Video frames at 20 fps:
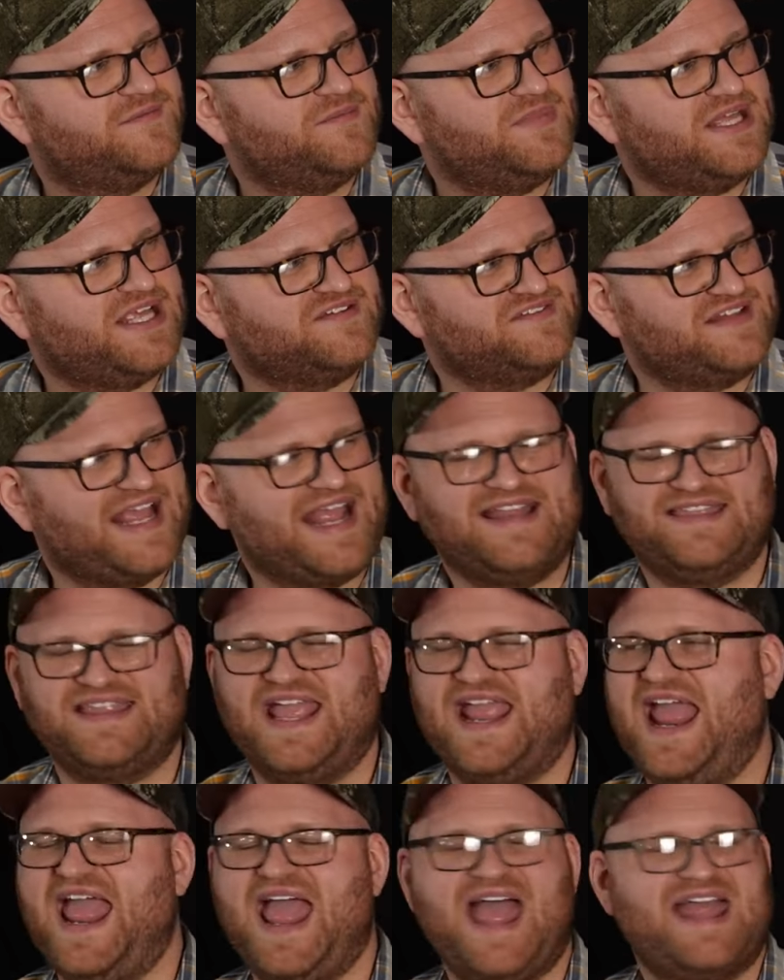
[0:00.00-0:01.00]
Right. Because
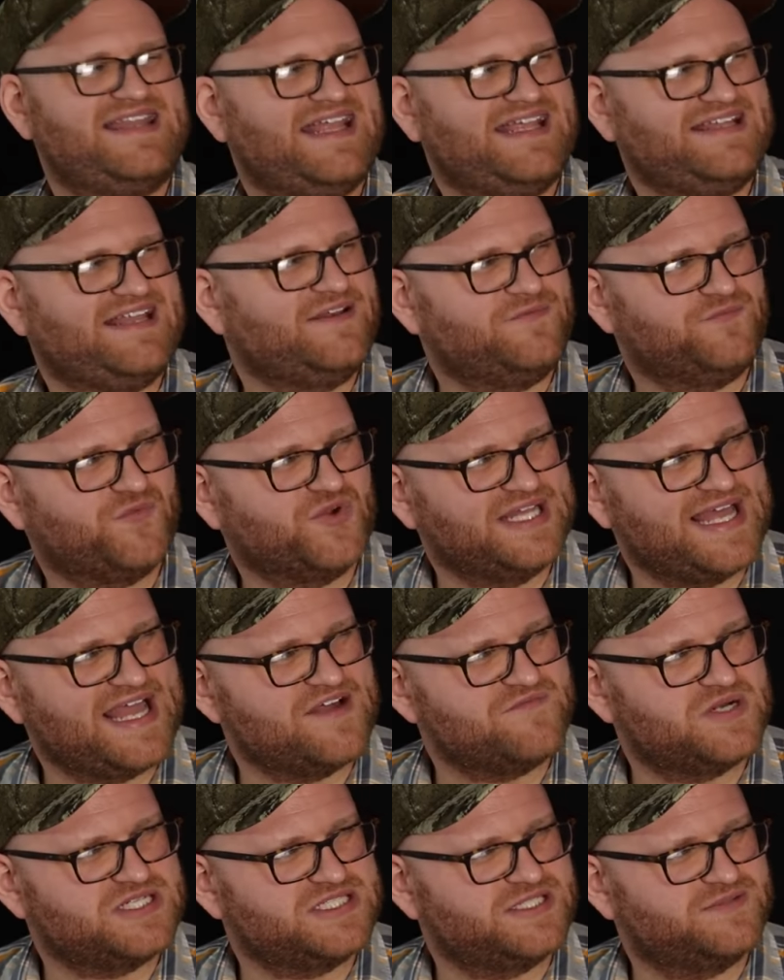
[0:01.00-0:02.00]
they, they, had, they didn't
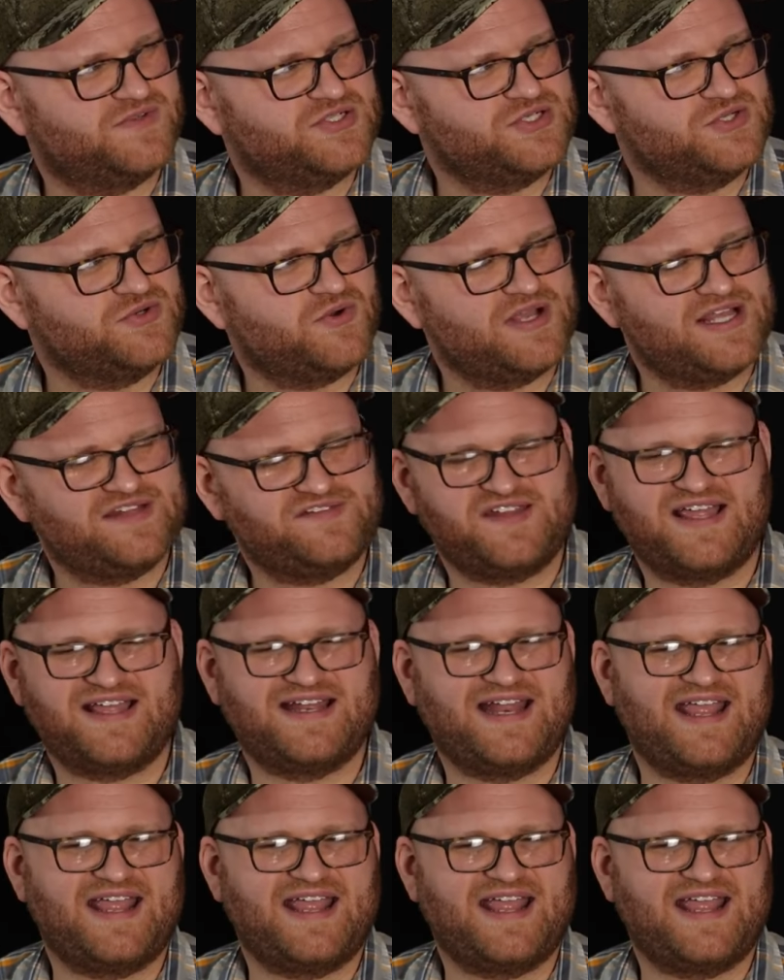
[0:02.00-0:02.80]
really have much of a choice.